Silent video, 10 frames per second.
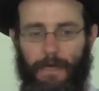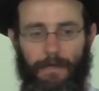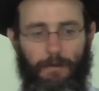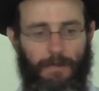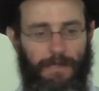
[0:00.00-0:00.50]

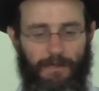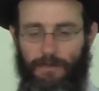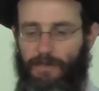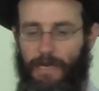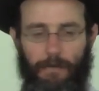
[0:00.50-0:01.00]
And there was
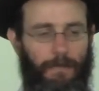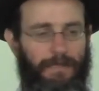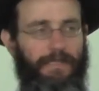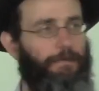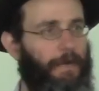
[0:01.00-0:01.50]
a terrible
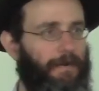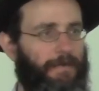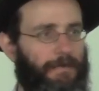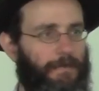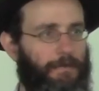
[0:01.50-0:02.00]

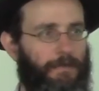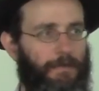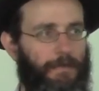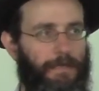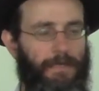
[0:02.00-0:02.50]
disparity
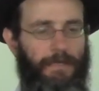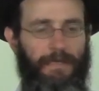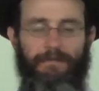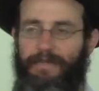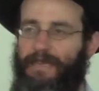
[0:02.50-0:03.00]
between the
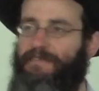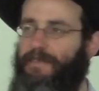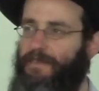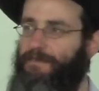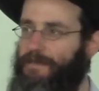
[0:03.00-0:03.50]

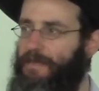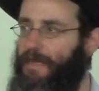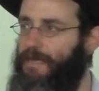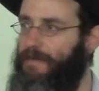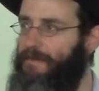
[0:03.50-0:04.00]
intensity of the
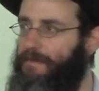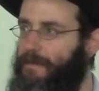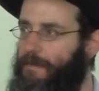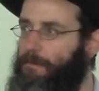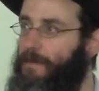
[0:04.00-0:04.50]
lights
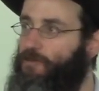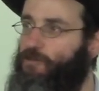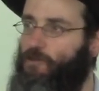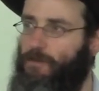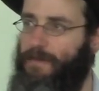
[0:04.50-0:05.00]
and the
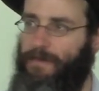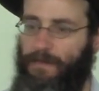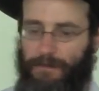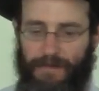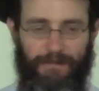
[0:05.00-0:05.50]

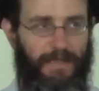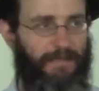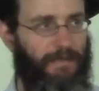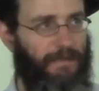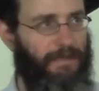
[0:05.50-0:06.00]
maturity of the
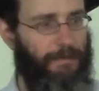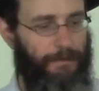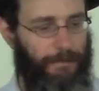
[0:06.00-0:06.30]
vessels.